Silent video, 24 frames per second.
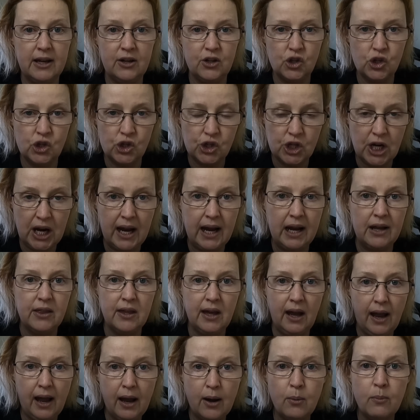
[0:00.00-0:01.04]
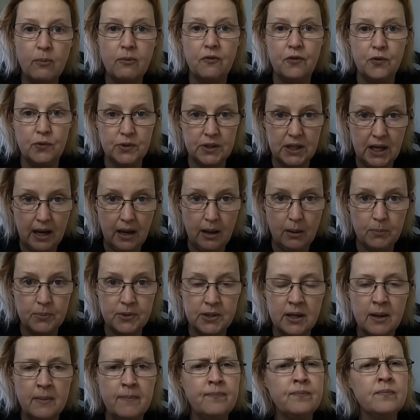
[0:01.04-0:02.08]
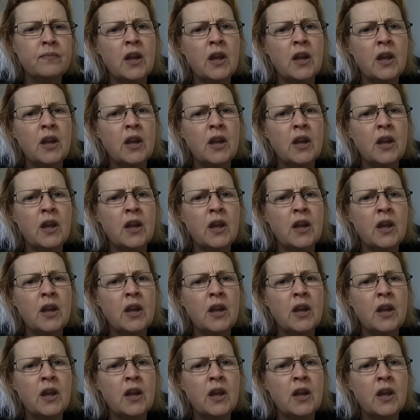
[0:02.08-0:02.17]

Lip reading: and share the helpful tips.